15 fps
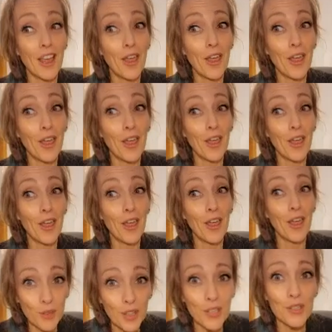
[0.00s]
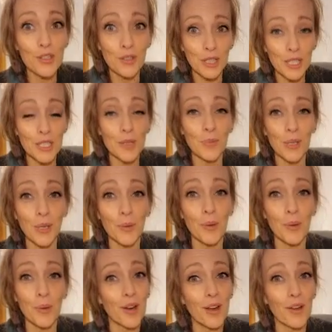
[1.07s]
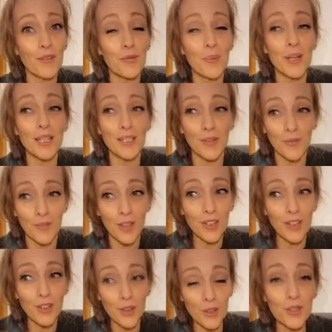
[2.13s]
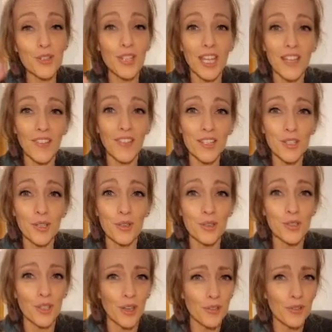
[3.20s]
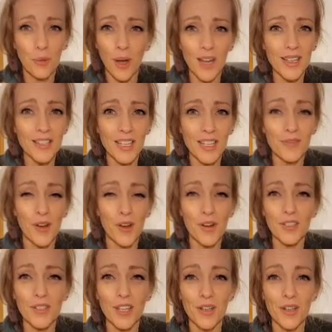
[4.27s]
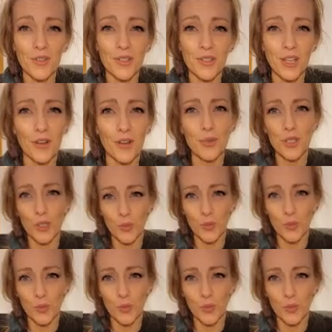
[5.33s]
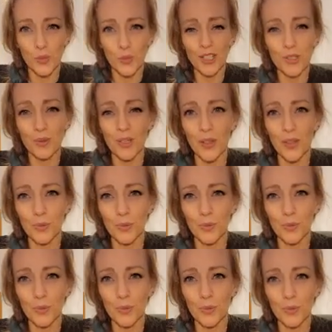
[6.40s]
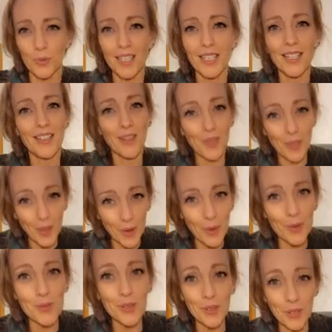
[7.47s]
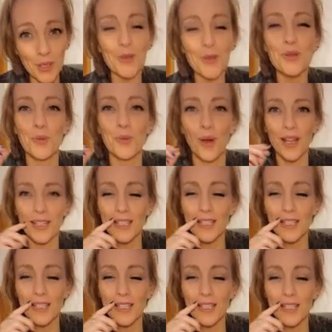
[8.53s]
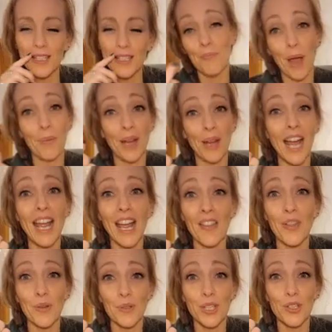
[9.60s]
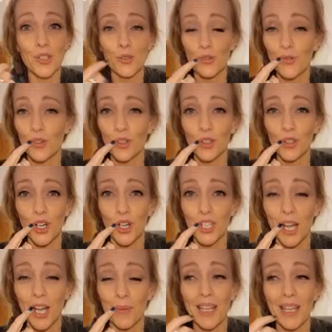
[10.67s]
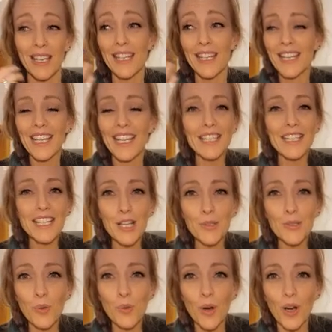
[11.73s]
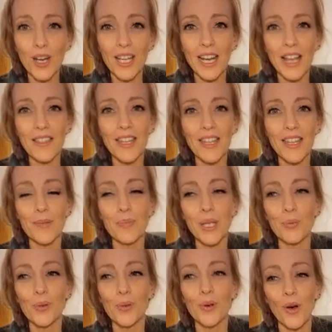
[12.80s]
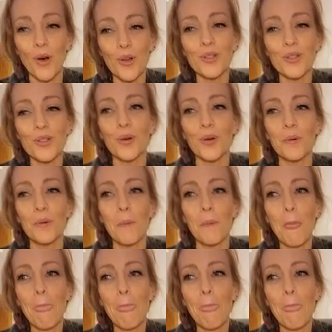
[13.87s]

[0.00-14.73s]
those are things you need to be aware of, because if you're saying that to yourself, why is that fair to say to yourself, but you wouldn't say it to another woman? Those are huge ones. And I mean, I had those issues for a long time, and it takes work. And I think people also,